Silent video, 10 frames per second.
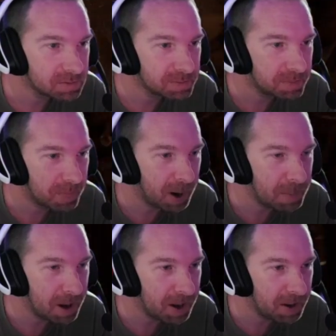My
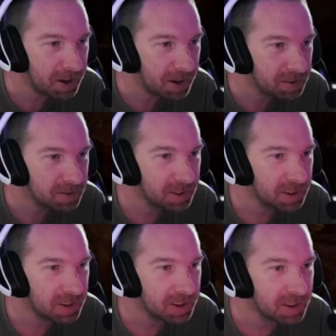bad.
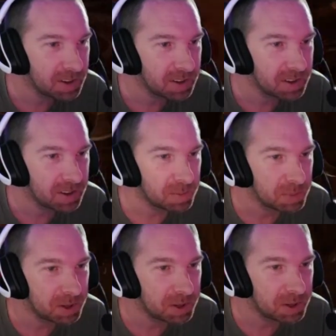
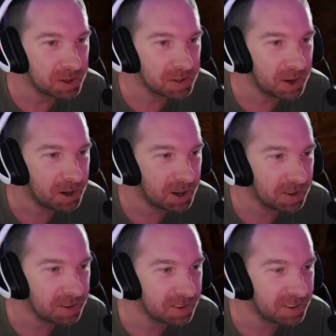Please don't hate me, guys.
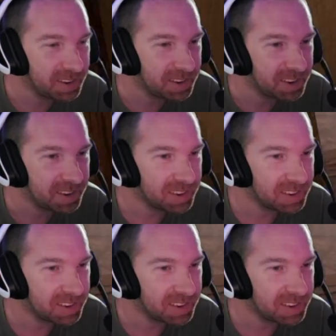Didn't